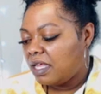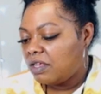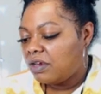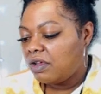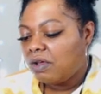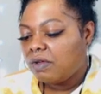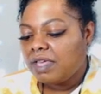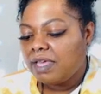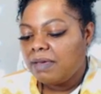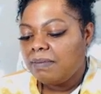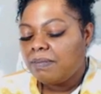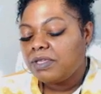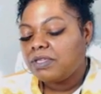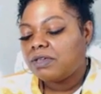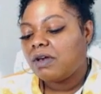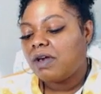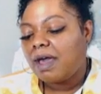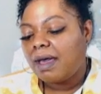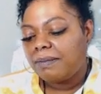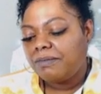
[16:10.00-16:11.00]
know, keeping
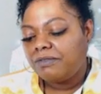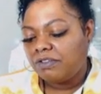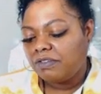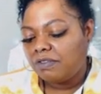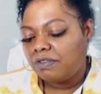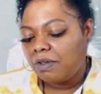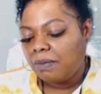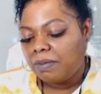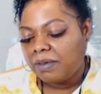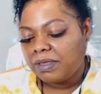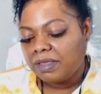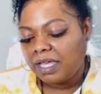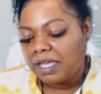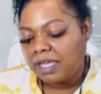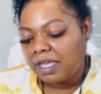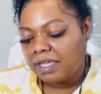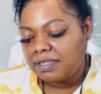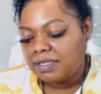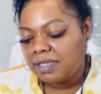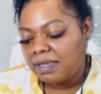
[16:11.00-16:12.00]
your options open,
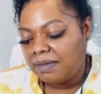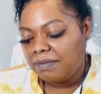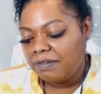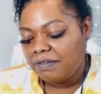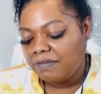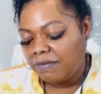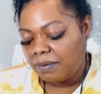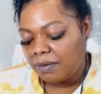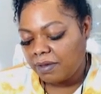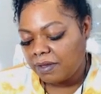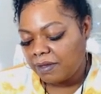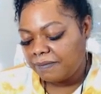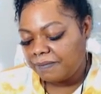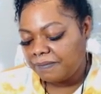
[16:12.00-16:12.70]
like I said before.